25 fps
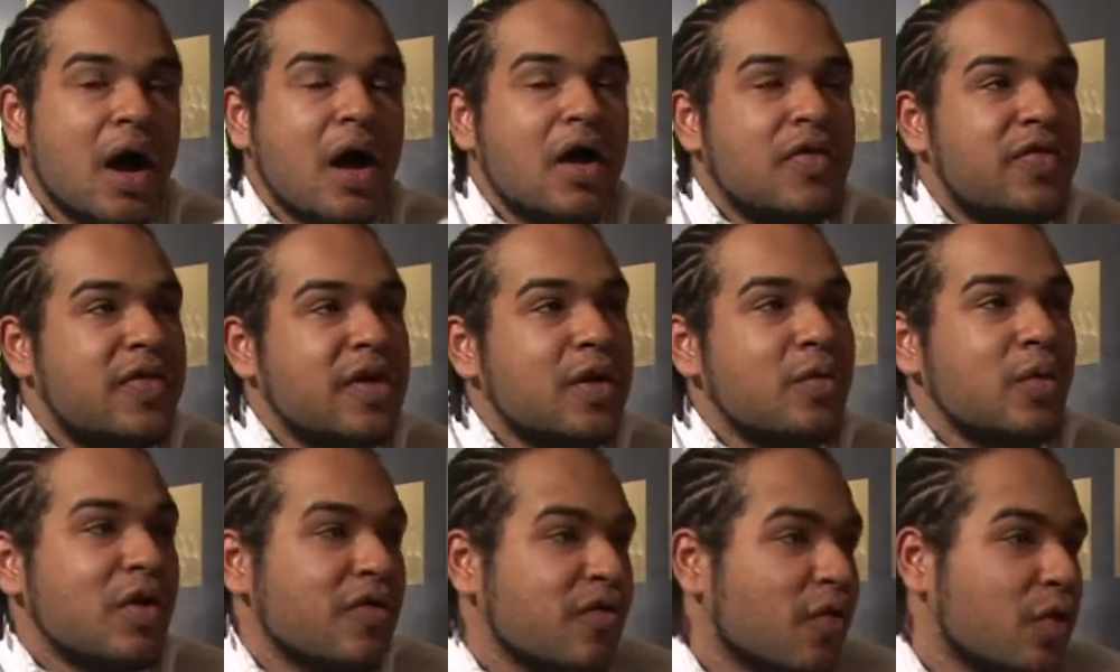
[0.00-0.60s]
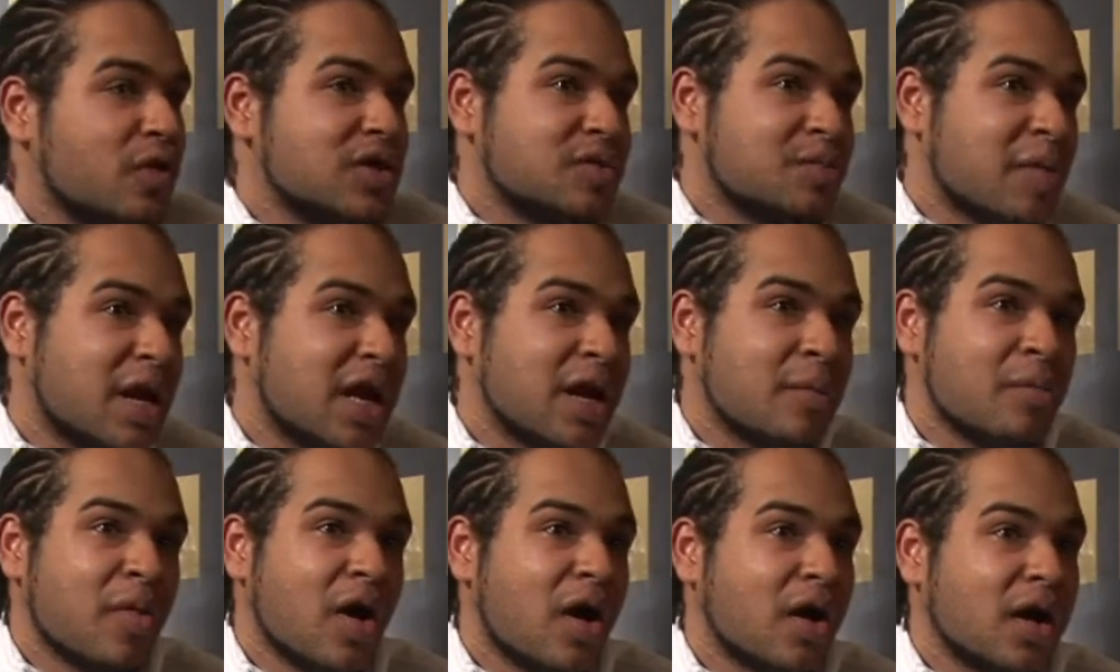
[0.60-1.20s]
I think we've always
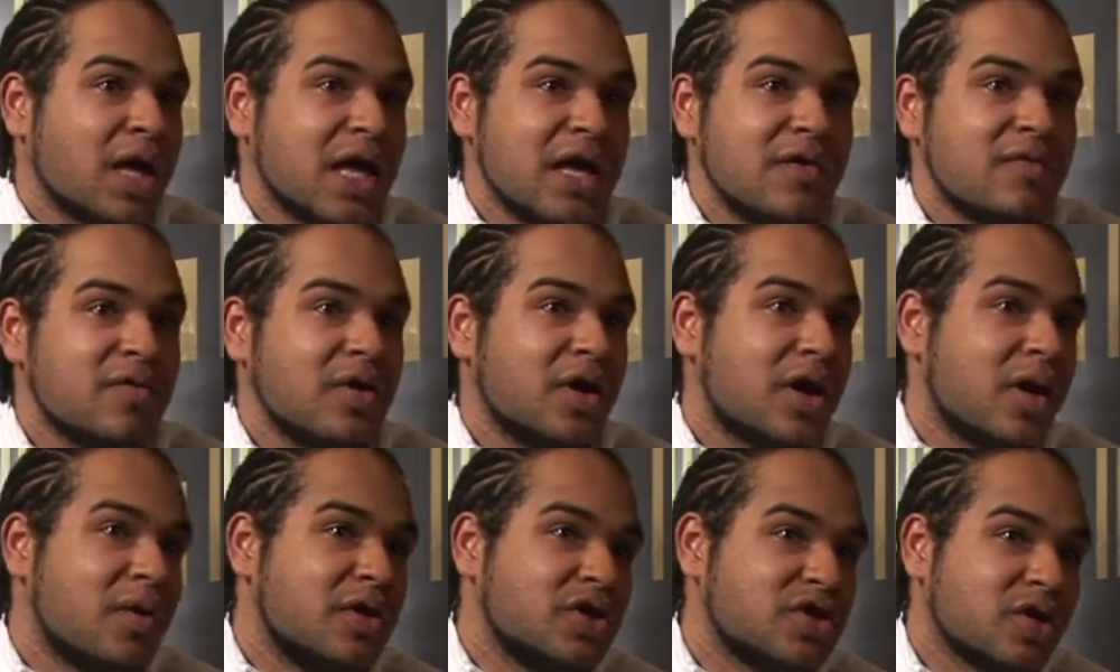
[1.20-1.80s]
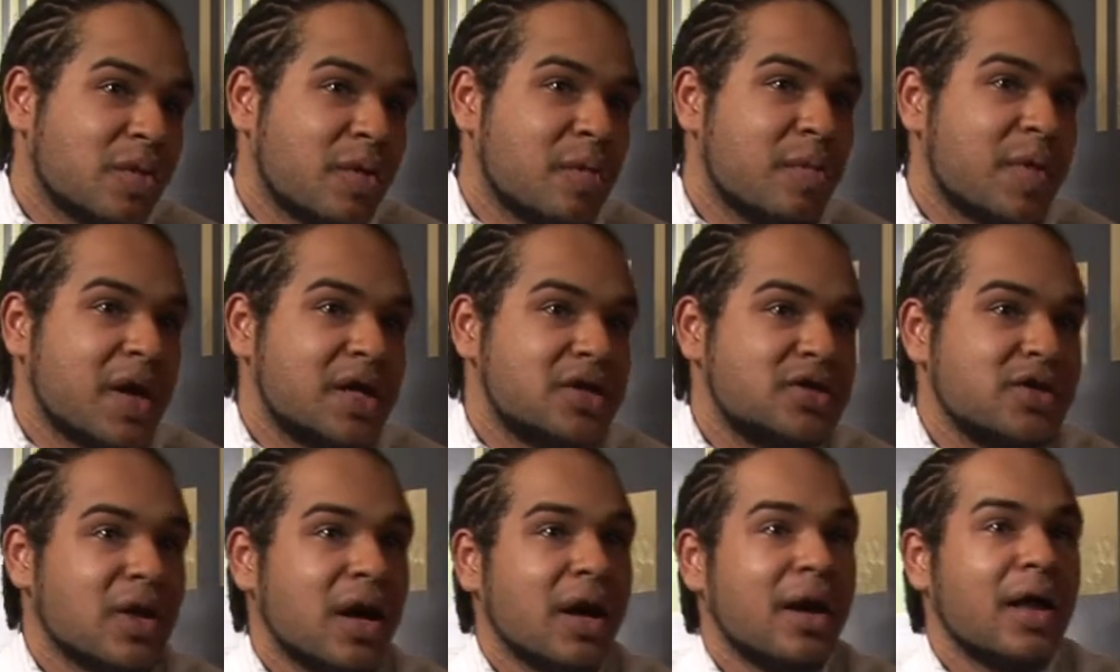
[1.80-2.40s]
made a mark, you know, in drum and
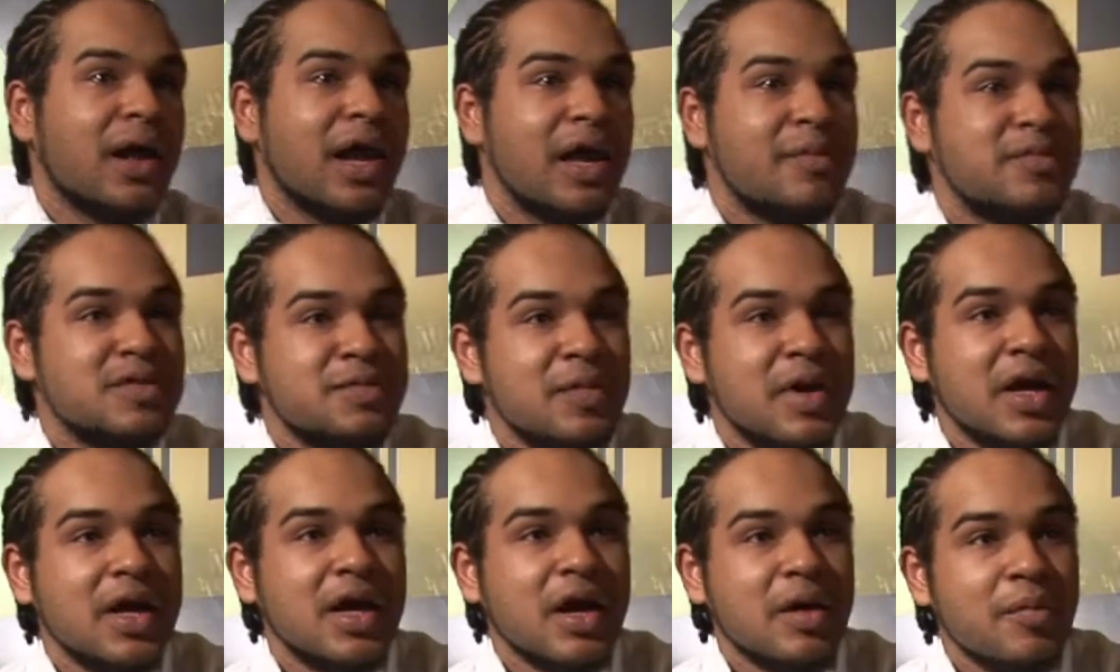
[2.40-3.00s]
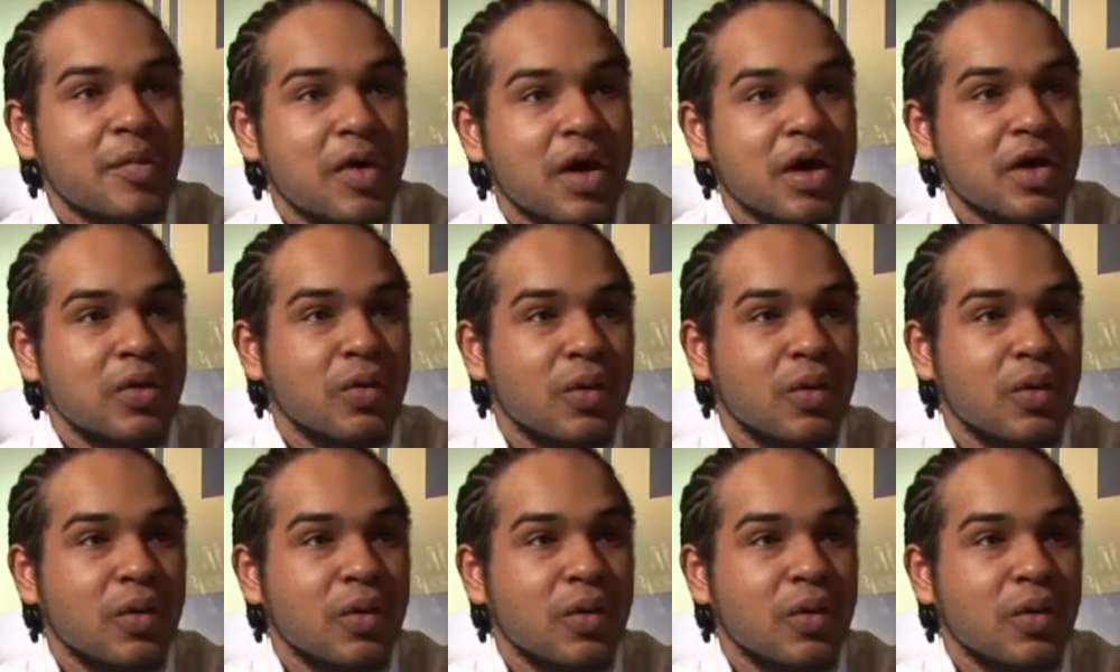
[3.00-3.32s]
bass you had Clips making a mark.